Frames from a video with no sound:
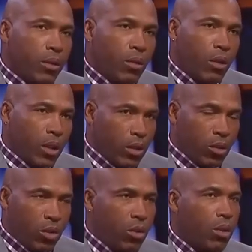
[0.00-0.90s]
you look at
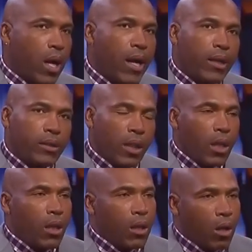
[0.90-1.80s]
these two guys,
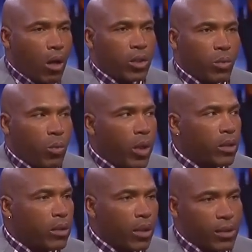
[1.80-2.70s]
Carson
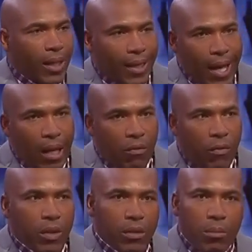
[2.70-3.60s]
Wentz is that guy that
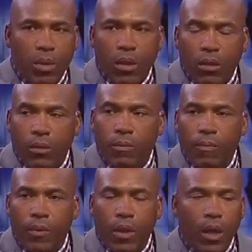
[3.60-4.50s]
fits the bill.
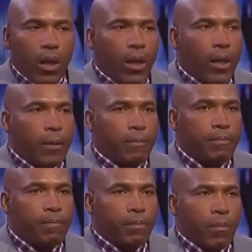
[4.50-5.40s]

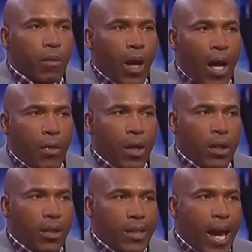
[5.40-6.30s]
I
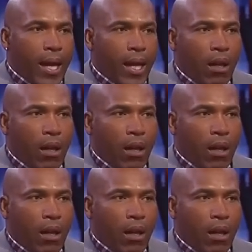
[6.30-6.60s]
think that Dak